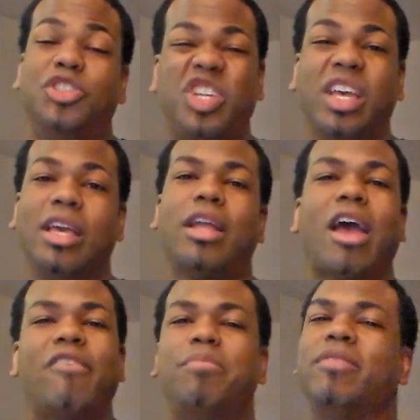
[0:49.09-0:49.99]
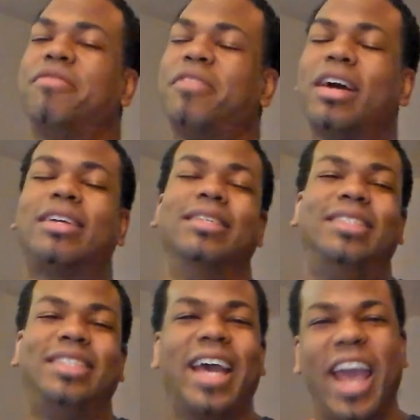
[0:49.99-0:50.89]
seen have been
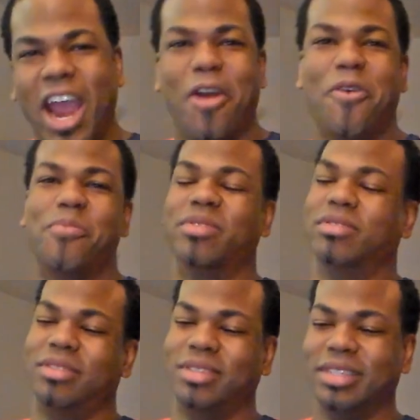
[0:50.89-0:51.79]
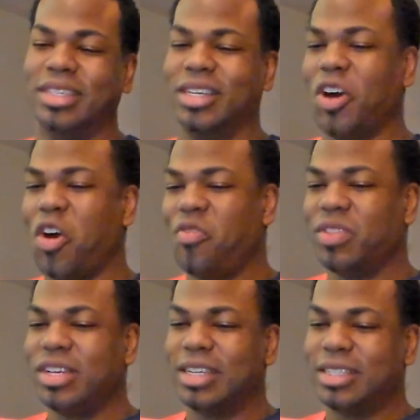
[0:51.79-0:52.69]
fucking terrible.
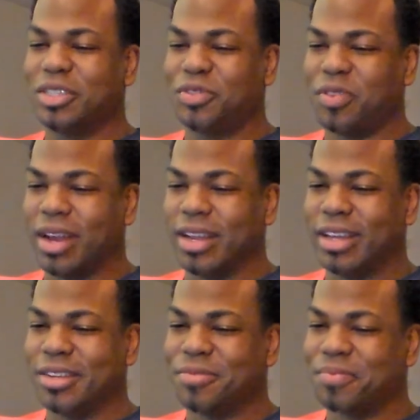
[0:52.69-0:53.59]
Hopefully this is funny.